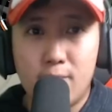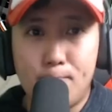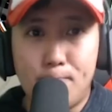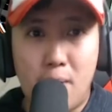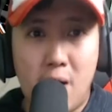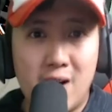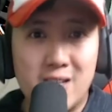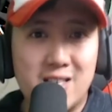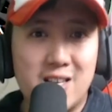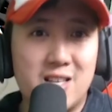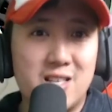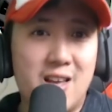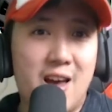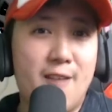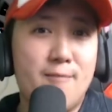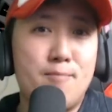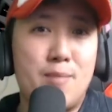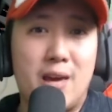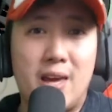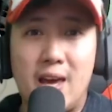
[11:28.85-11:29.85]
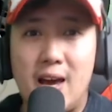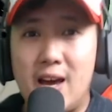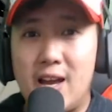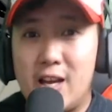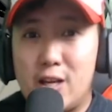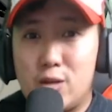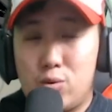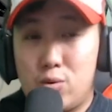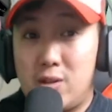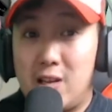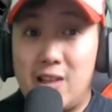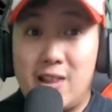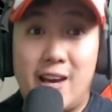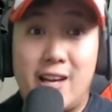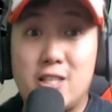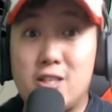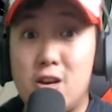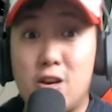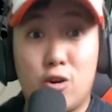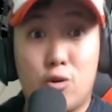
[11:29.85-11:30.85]
bosses have mechanics where they
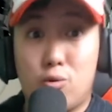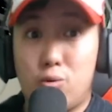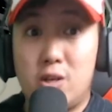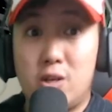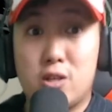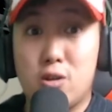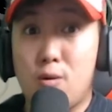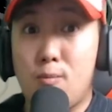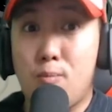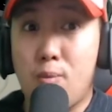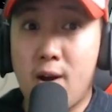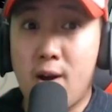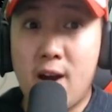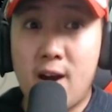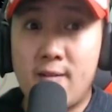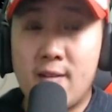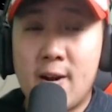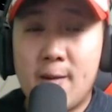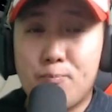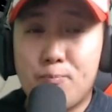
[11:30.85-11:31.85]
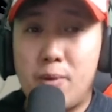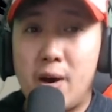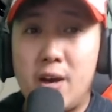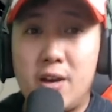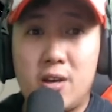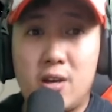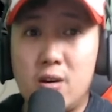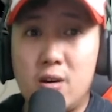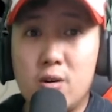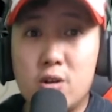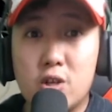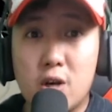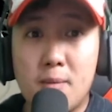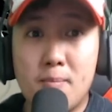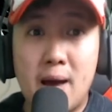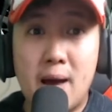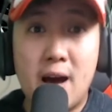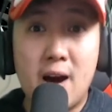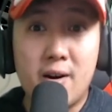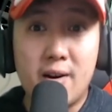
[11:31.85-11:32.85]
like to increase their brave by a huge
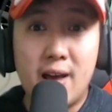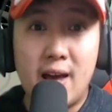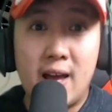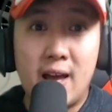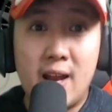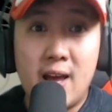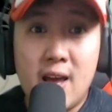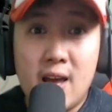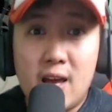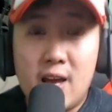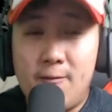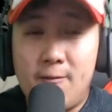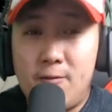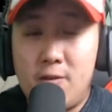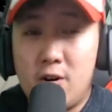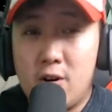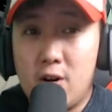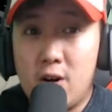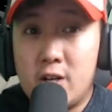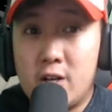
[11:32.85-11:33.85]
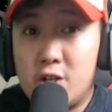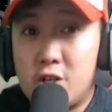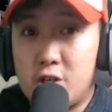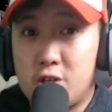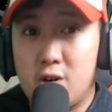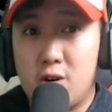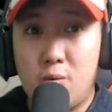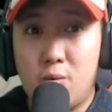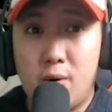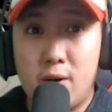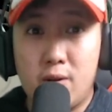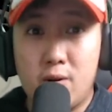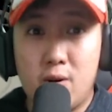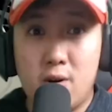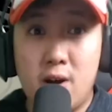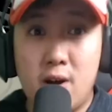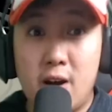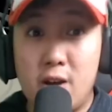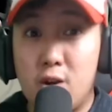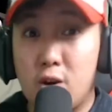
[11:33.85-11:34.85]
amount, and if you're unsure whether
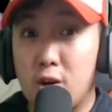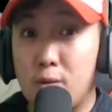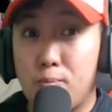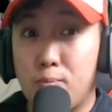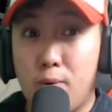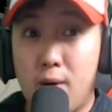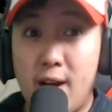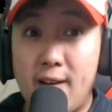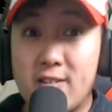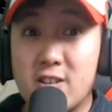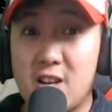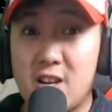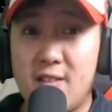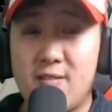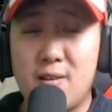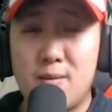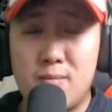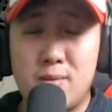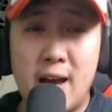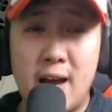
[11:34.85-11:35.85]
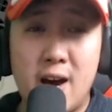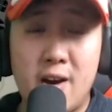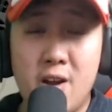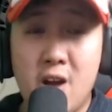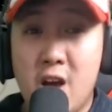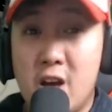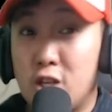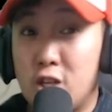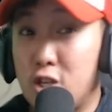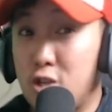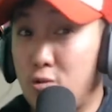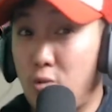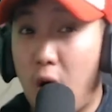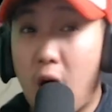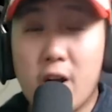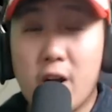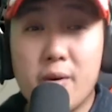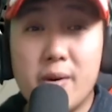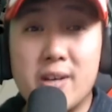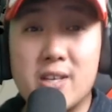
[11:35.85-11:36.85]
or not you could brave shave them down,
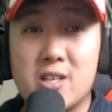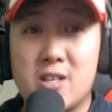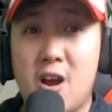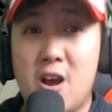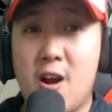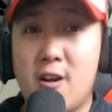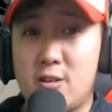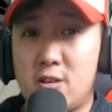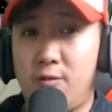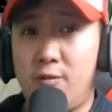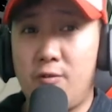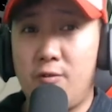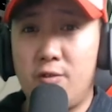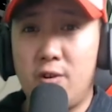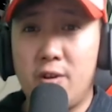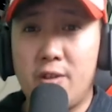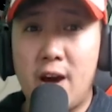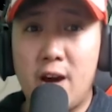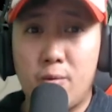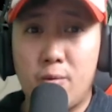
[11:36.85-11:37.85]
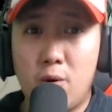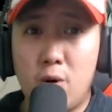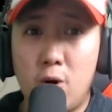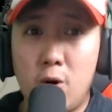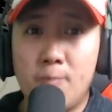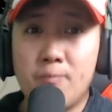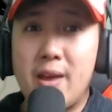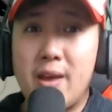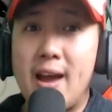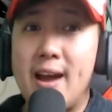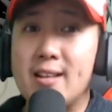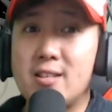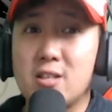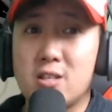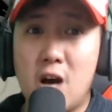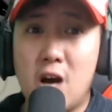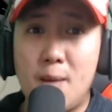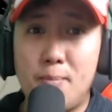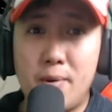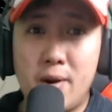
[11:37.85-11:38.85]
Strago is there to fulfill that role, and to
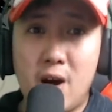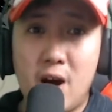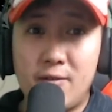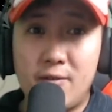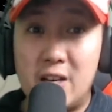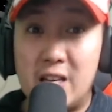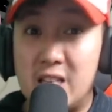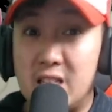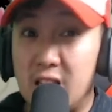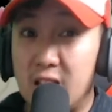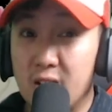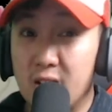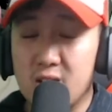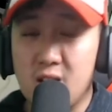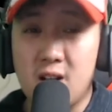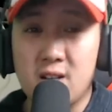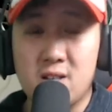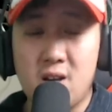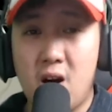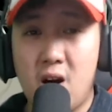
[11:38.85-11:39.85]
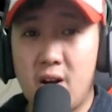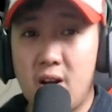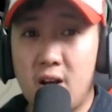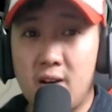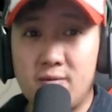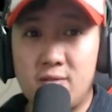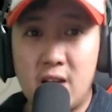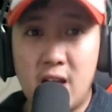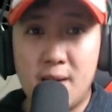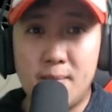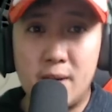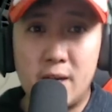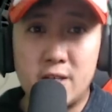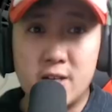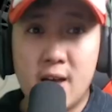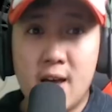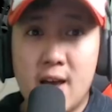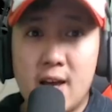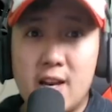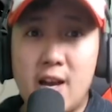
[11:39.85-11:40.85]
top it off, he deals a ton of damage.
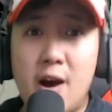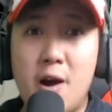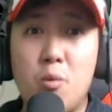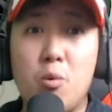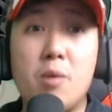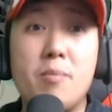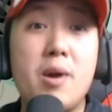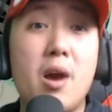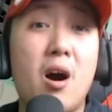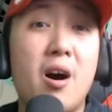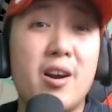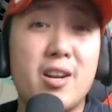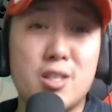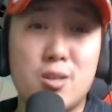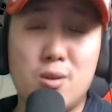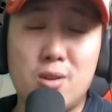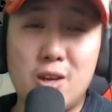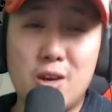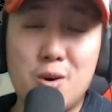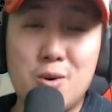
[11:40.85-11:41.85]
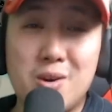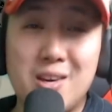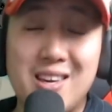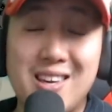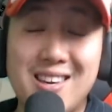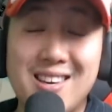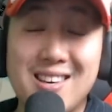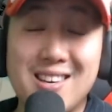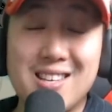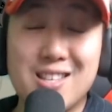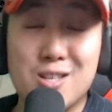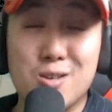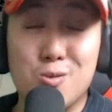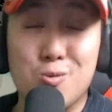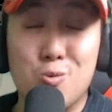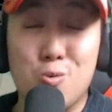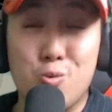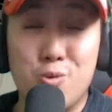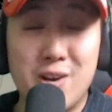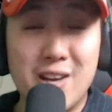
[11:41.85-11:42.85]
Now I will be honest with you, he is
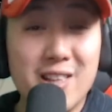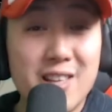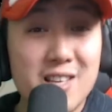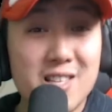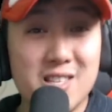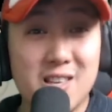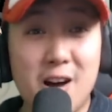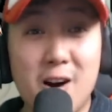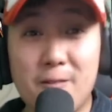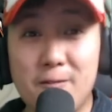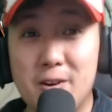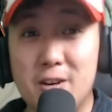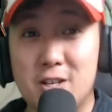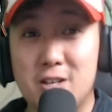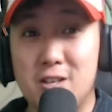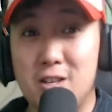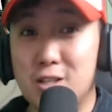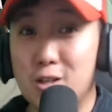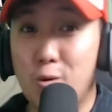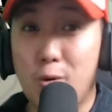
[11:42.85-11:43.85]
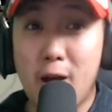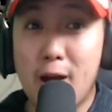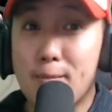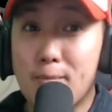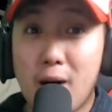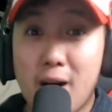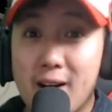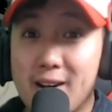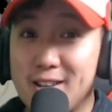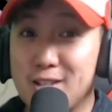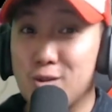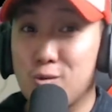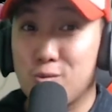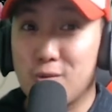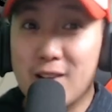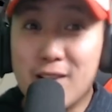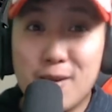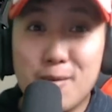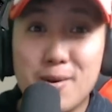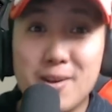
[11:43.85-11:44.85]
really selfish. This grandpa is
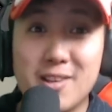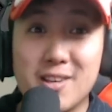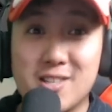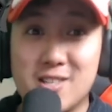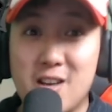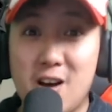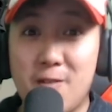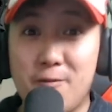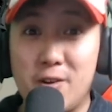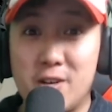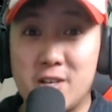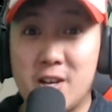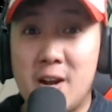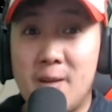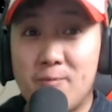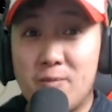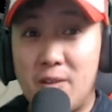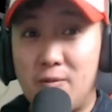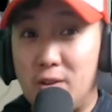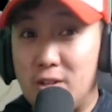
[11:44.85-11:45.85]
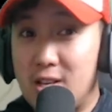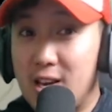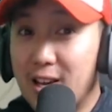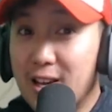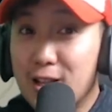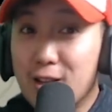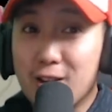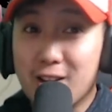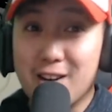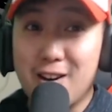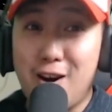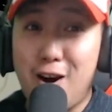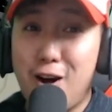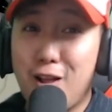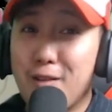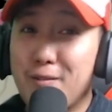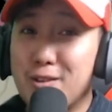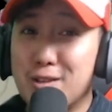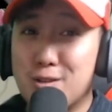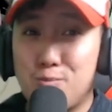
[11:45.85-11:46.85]
really, really selfish. If you take a look at
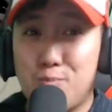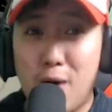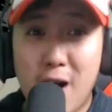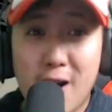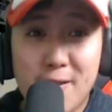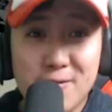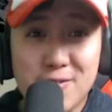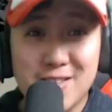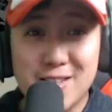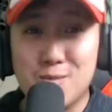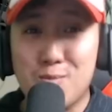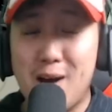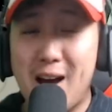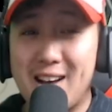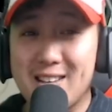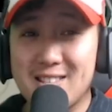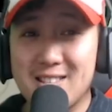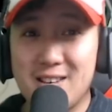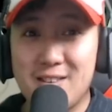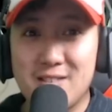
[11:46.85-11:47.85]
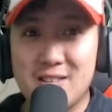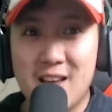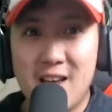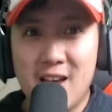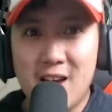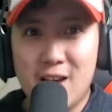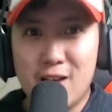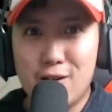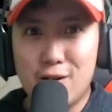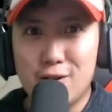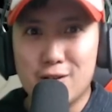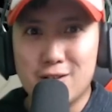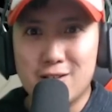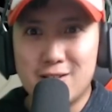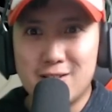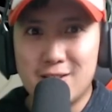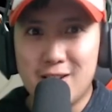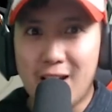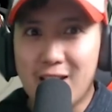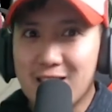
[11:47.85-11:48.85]
all of his buffs, his passives,
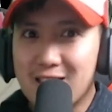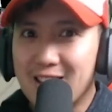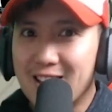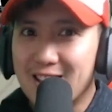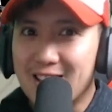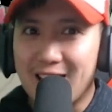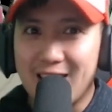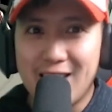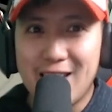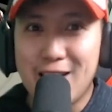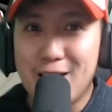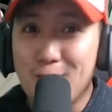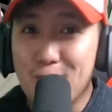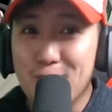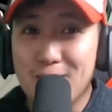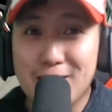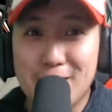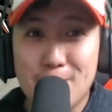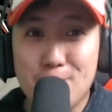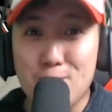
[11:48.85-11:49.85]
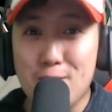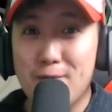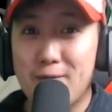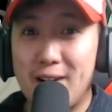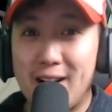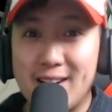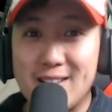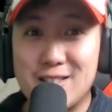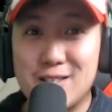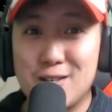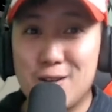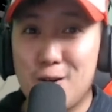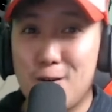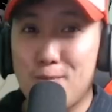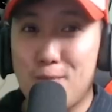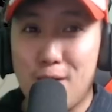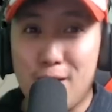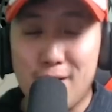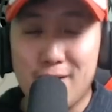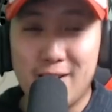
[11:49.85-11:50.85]
there's nothing that he really provides to your
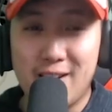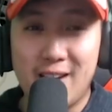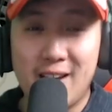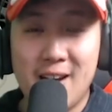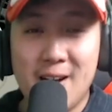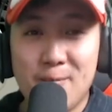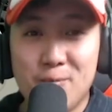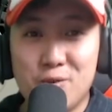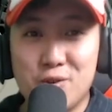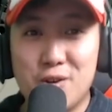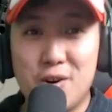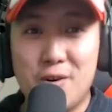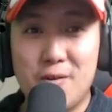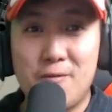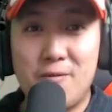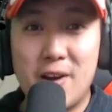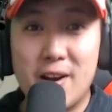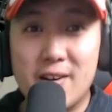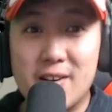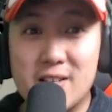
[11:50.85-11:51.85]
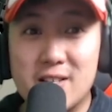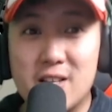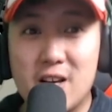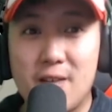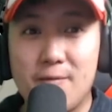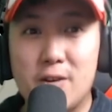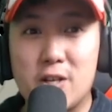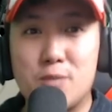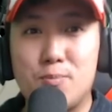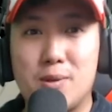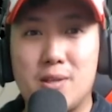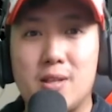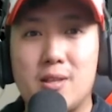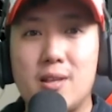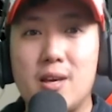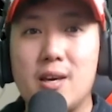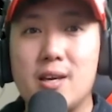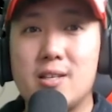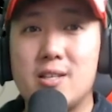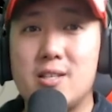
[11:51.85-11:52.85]
party. So very selfish, but the
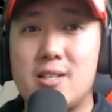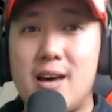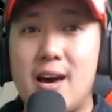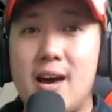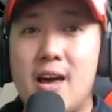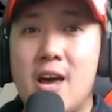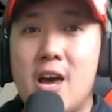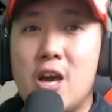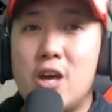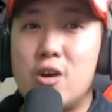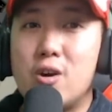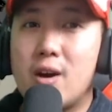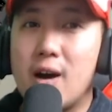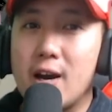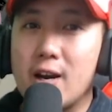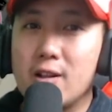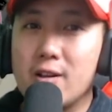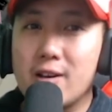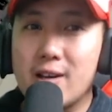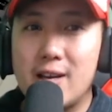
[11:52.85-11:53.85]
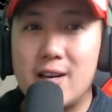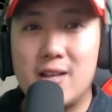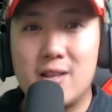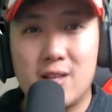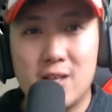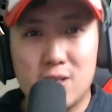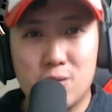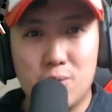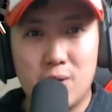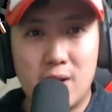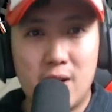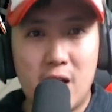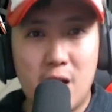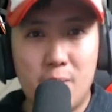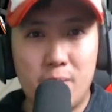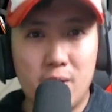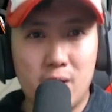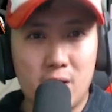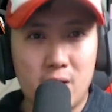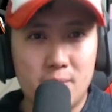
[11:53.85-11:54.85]
thing is that you got to look at it this way now
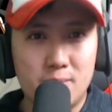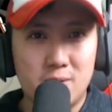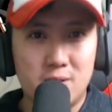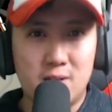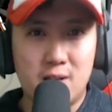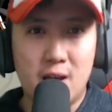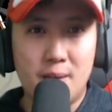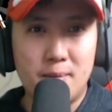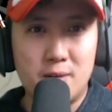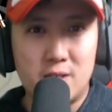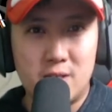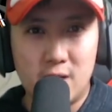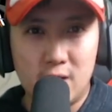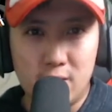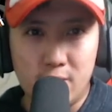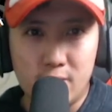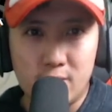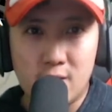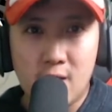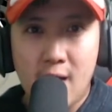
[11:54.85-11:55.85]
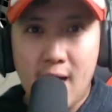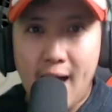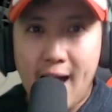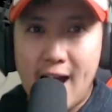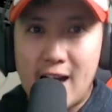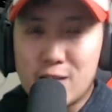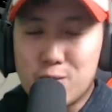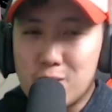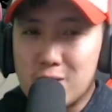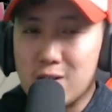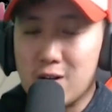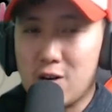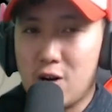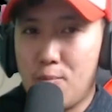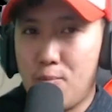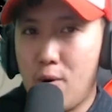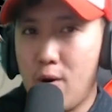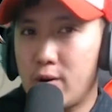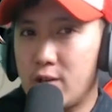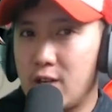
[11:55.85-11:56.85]
when it comes to damage dealers. As we start
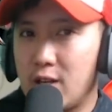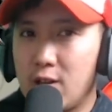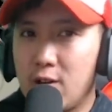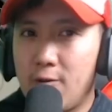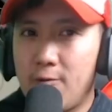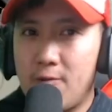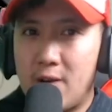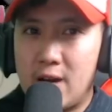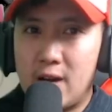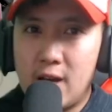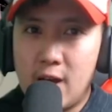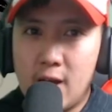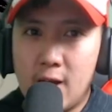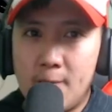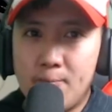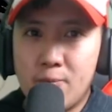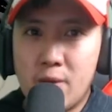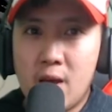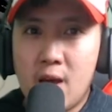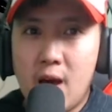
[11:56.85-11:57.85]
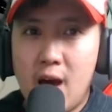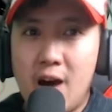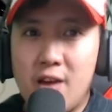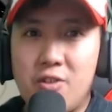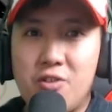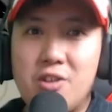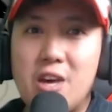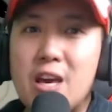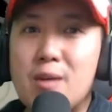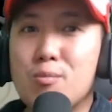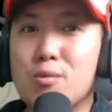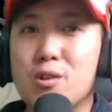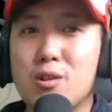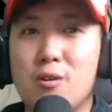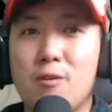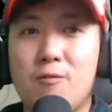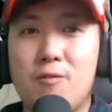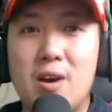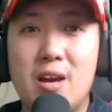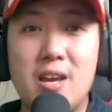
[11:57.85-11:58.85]
approaching Lufenia, a theme with
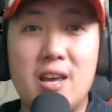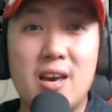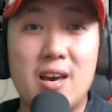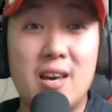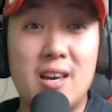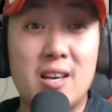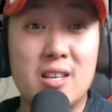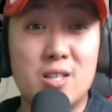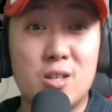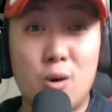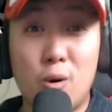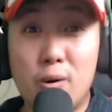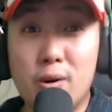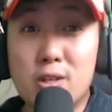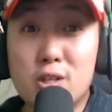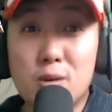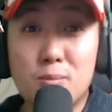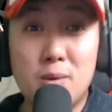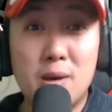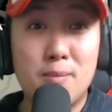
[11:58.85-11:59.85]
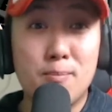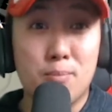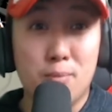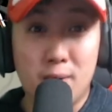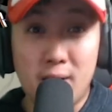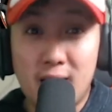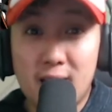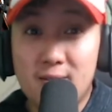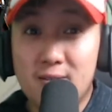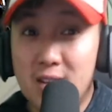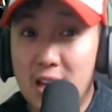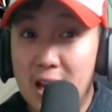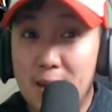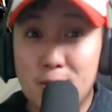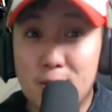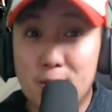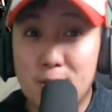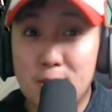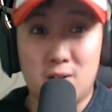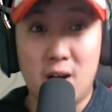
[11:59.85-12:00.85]
Lufenia is going to be brave
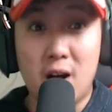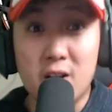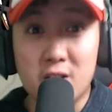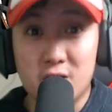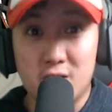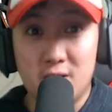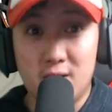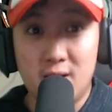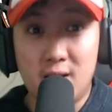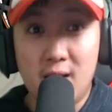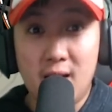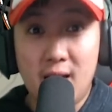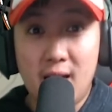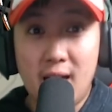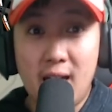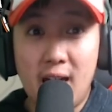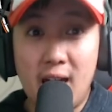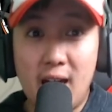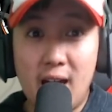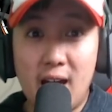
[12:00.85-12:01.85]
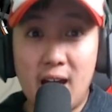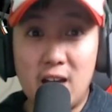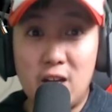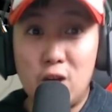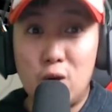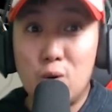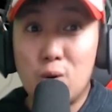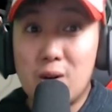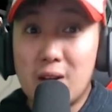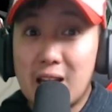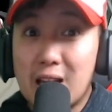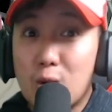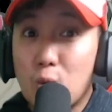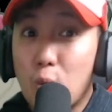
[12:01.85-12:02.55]
damage reduction, and you need